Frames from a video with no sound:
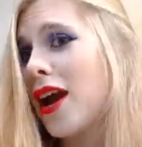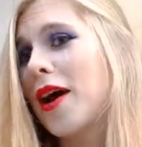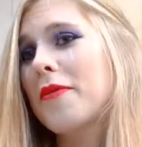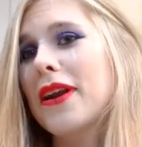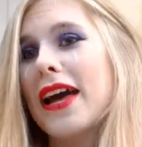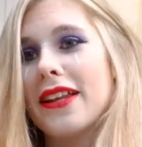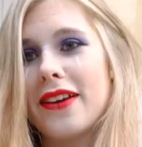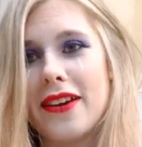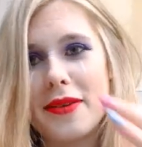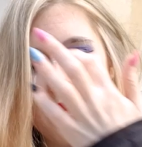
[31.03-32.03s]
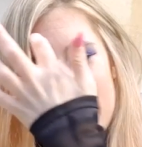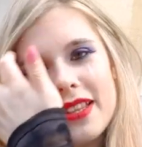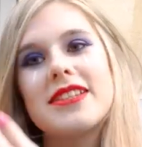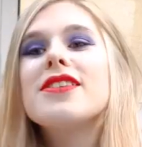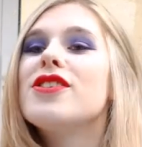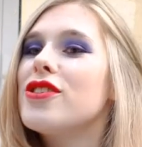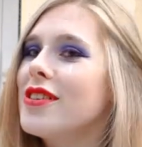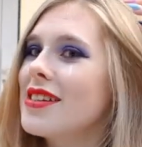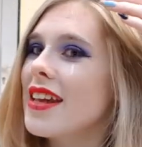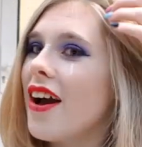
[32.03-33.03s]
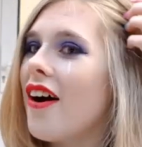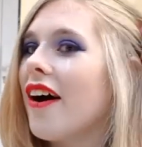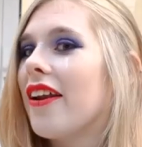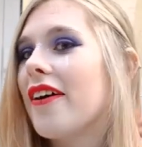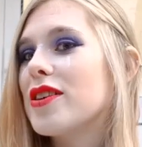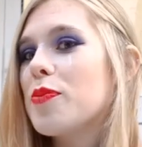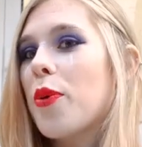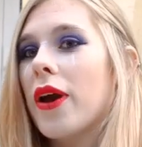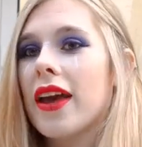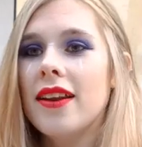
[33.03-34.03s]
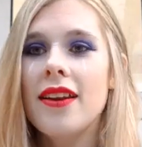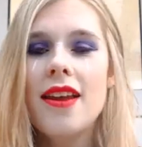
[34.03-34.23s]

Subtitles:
I'm glad that I made the decision to get highlights put in.